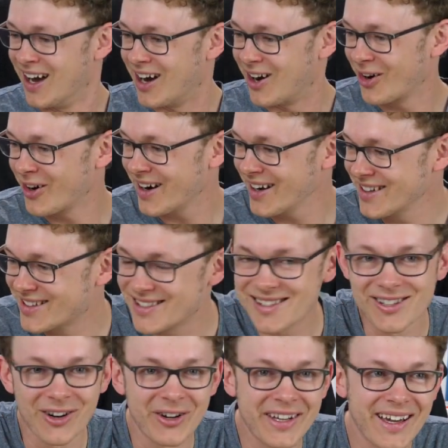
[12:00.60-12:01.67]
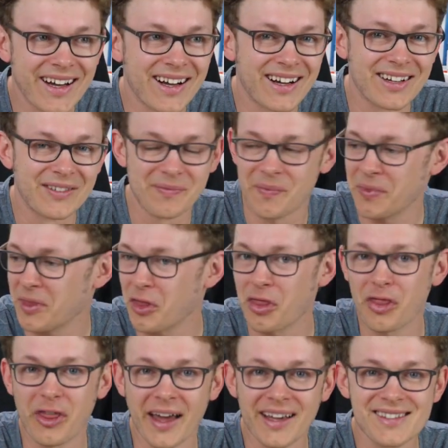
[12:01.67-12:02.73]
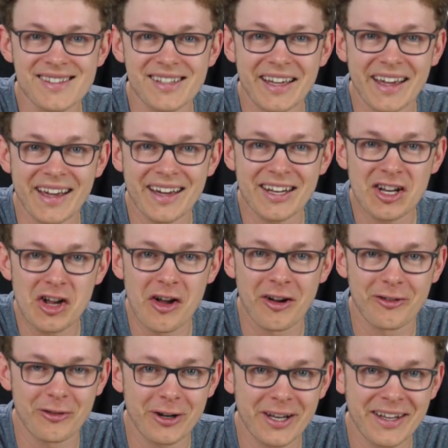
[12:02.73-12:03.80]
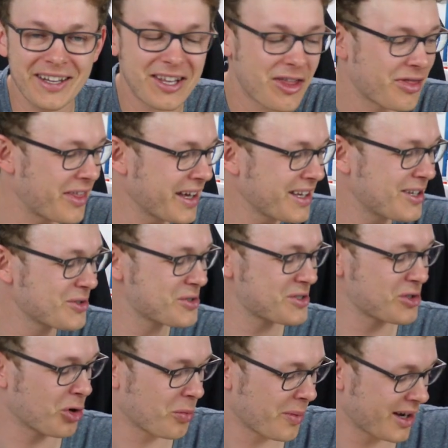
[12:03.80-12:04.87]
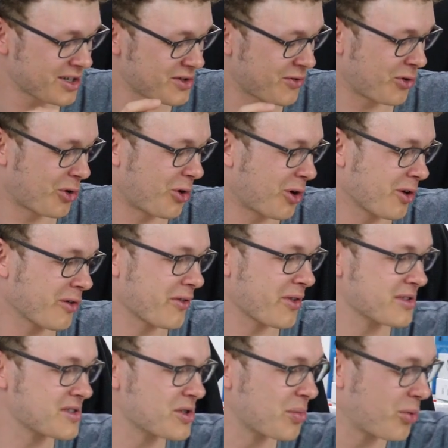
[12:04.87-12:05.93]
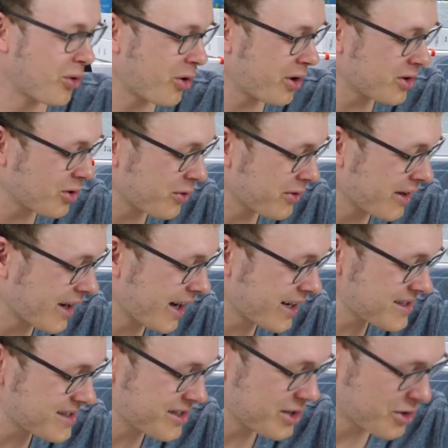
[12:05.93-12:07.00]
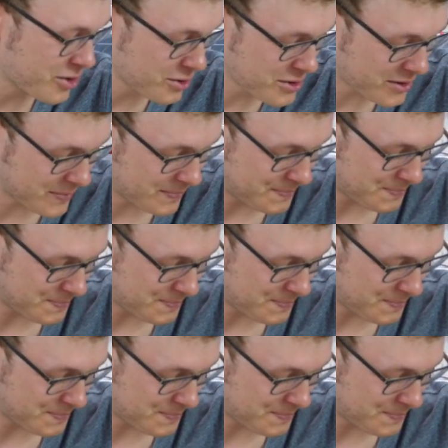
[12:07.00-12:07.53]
All right, so yeah, thanks again. Really, thank you so much for all of the support over the last years.